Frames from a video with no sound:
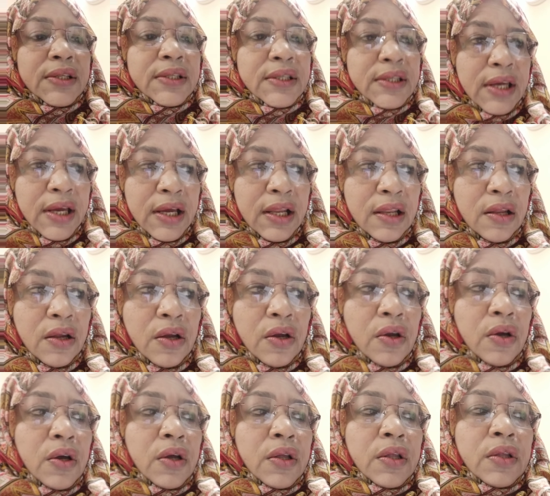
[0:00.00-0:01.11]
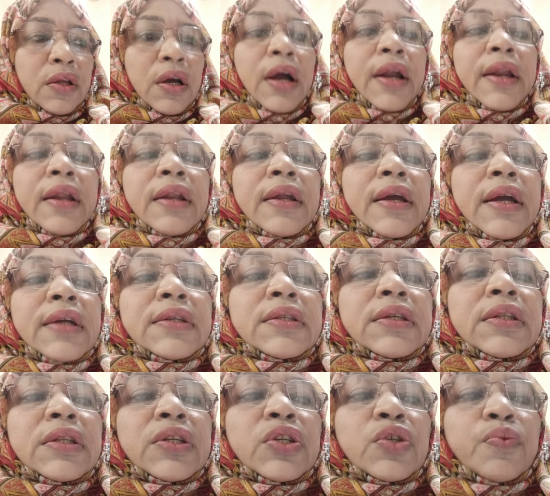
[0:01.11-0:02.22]
cells are engaged
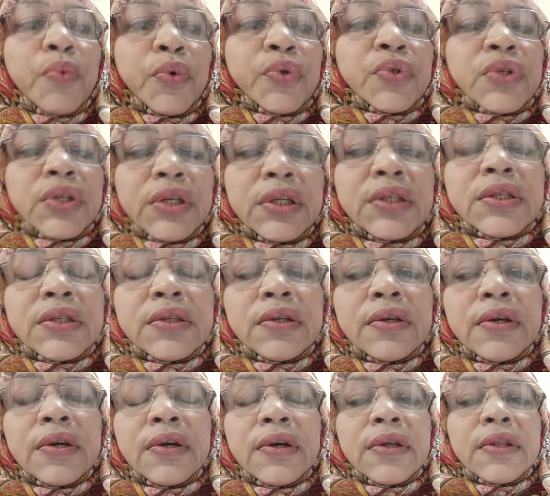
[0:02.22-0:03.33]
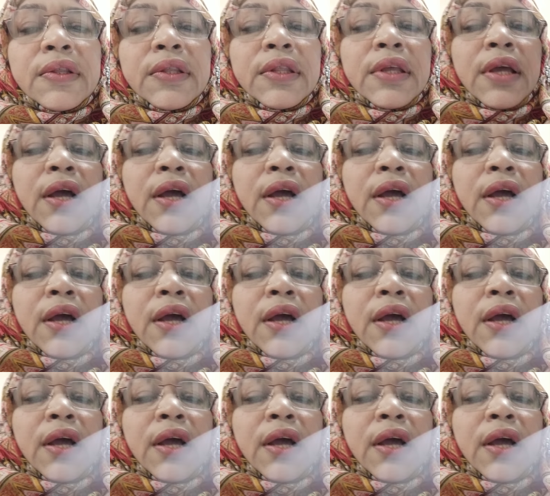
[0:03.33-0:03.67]
in this process? They